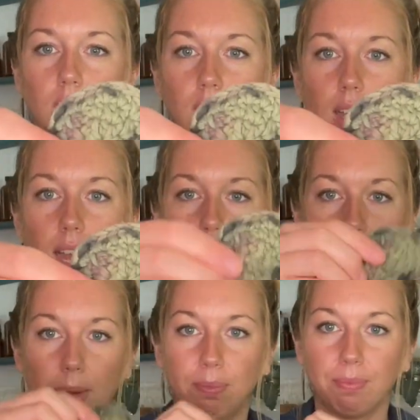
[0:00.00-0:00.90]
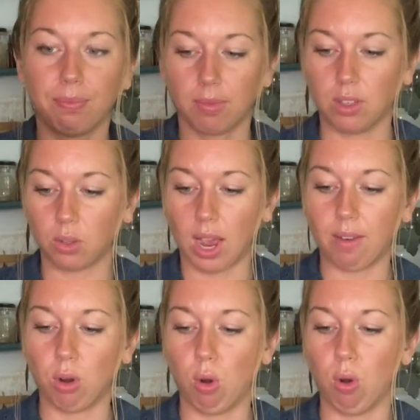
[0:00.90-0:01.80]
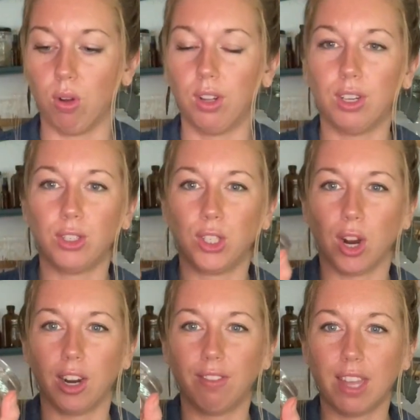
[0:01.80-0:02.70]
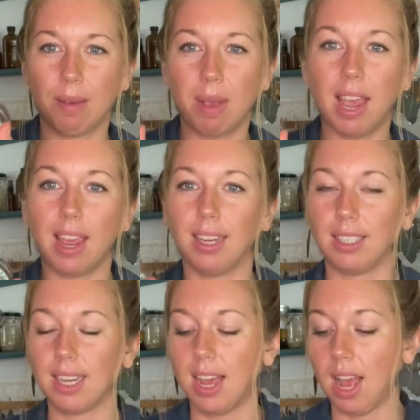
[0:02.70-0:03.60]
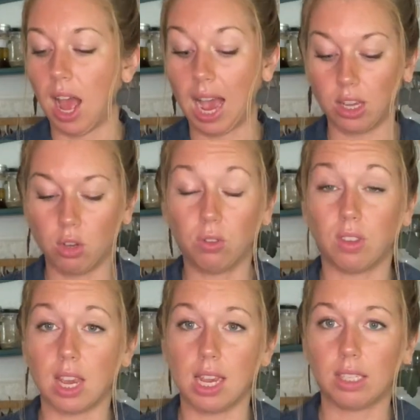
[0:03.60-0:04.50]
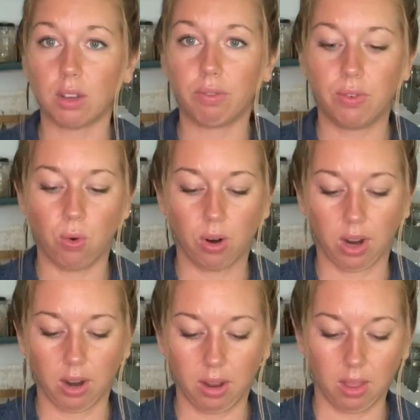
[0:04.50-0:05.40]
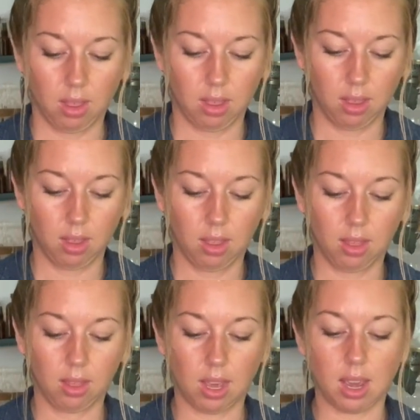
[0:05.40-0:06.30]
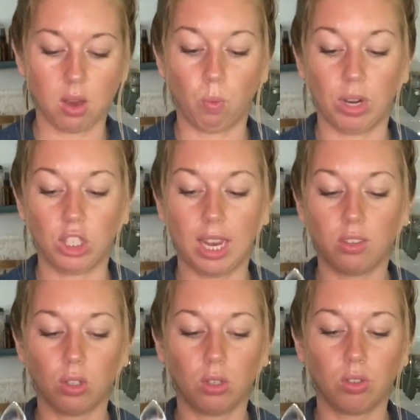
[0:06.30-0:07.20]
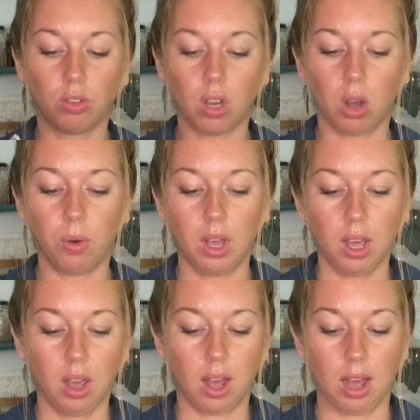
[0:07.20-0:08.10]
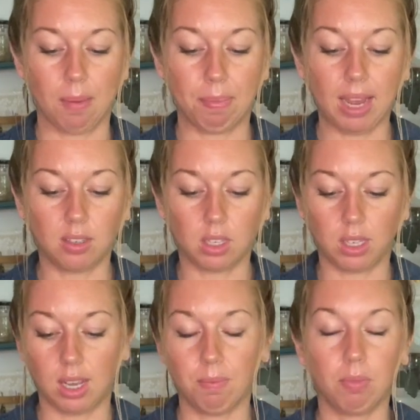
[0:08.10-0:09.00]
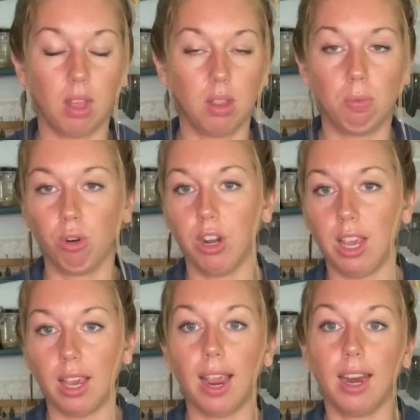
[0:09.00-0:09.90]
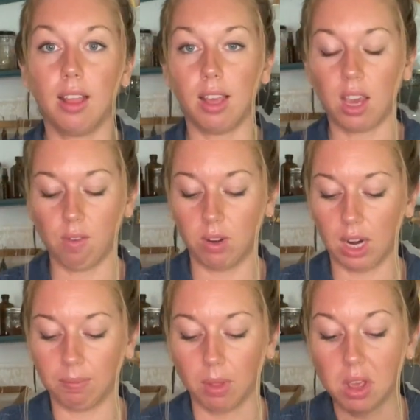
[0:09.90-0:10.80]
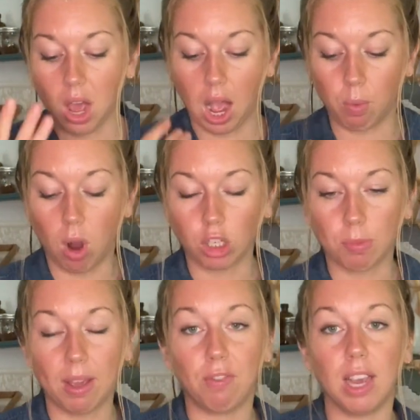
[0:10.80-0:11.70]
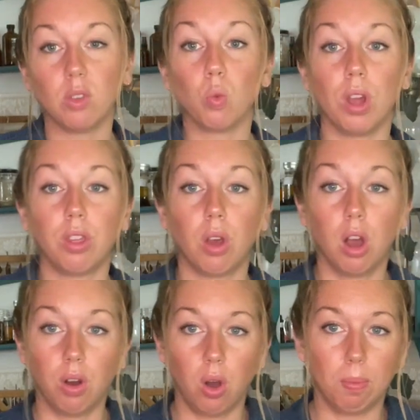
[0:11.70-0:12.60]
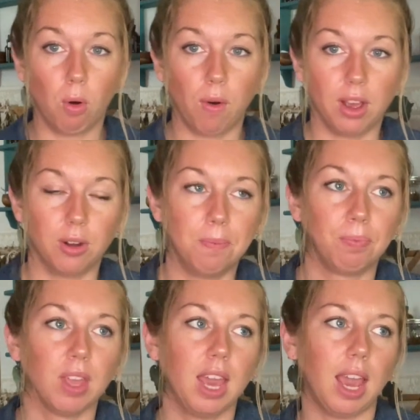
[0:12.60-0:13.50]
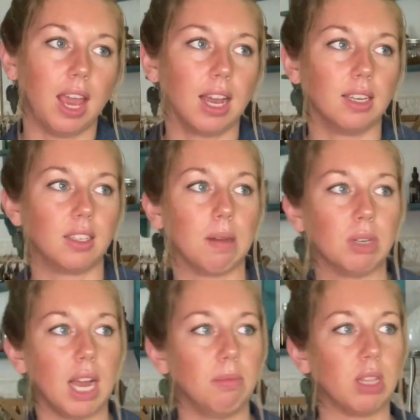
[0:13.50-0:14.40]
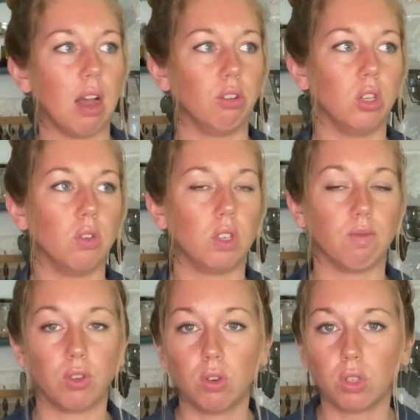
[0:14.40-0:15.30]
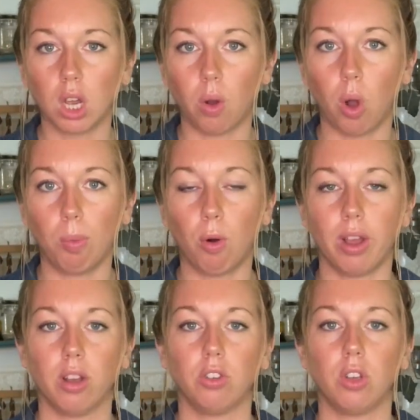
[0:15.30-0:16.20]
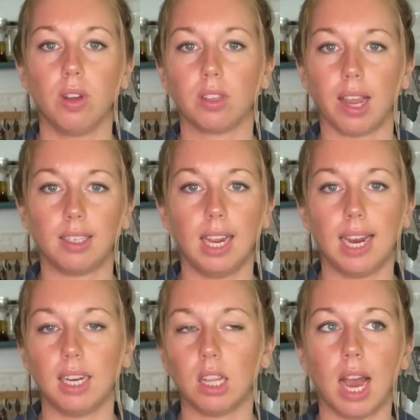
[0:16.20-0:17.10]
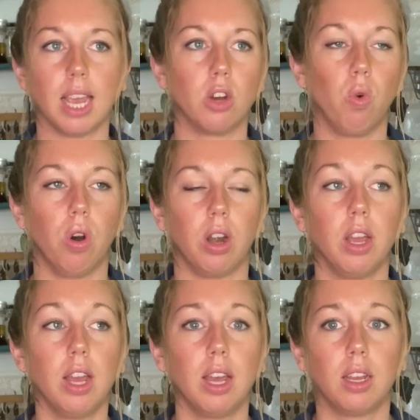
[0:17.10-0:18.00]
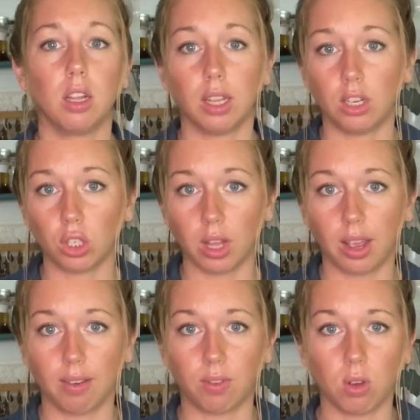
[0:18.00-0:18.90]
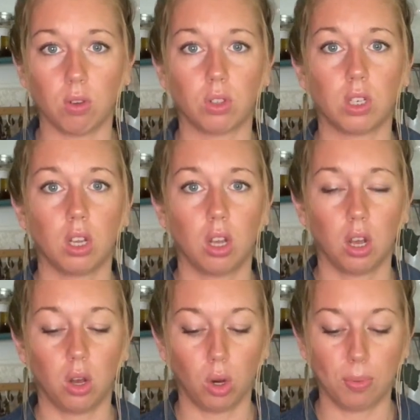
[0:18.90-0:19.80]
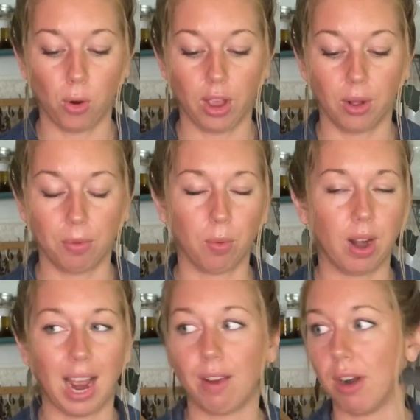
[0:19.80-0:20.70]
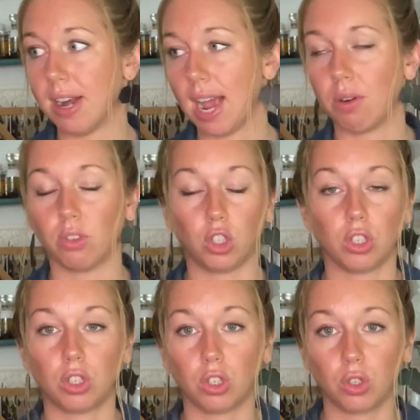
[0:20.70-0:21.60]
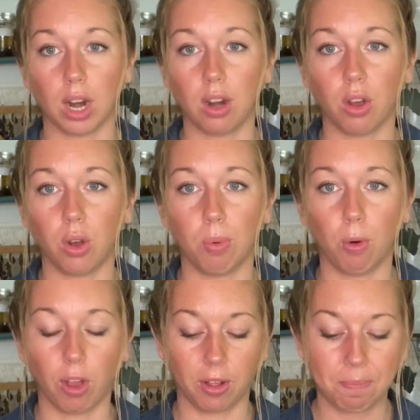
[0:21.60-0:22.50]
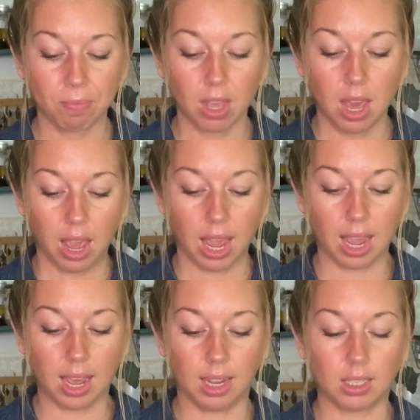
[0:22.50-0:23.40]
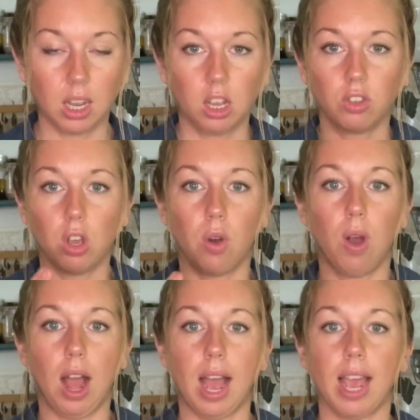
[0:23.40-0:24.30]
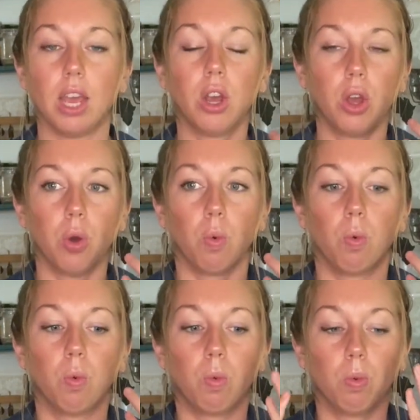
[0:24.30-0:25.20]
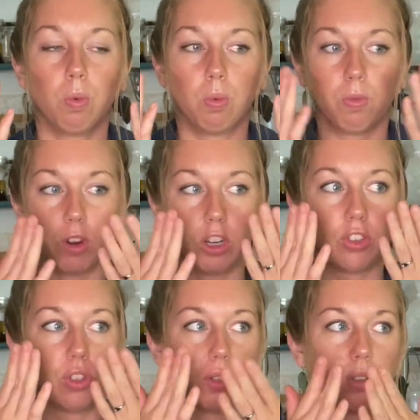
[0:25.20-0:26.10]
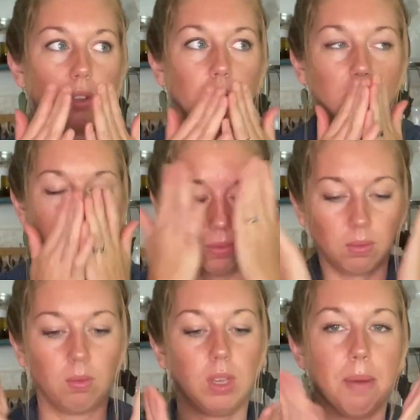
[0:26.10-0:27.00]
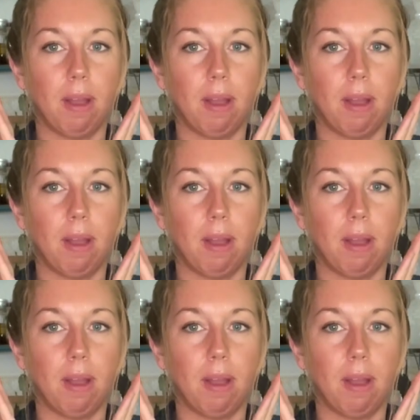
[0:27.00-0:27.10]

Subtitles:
so I have a whole jar of them, and I use these for the witch hazel. So basically in the morning and in the evening, I wash my face with jojoba oil, and sometimes I'll use infused jojoba oil, so it's like dandelion or calendula infused jojoba oil. The one I have right now is just straight jojoba oil. And so I first get my